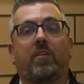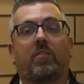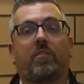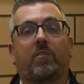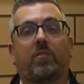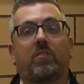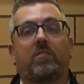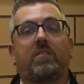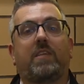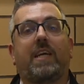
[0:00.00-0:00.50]

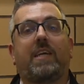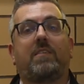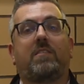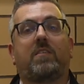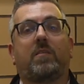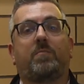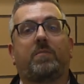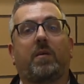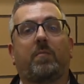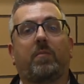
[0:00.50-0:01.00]
Thursday,
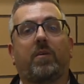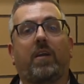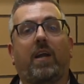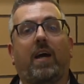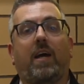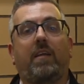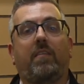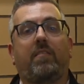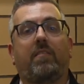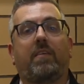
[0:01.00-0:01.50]
September
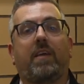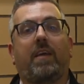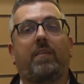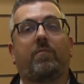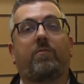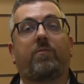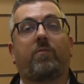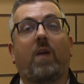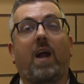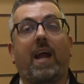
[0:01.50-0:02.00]
9th
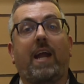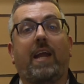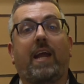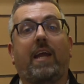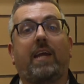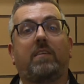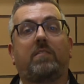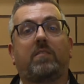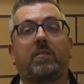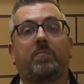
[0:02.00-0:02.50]
and
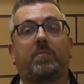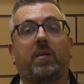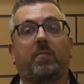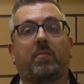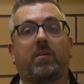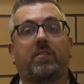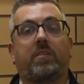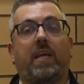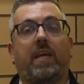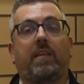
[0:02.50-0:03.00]
Friday,
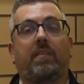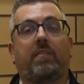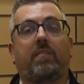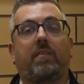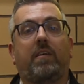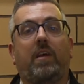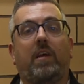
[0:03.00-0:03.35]
September 10th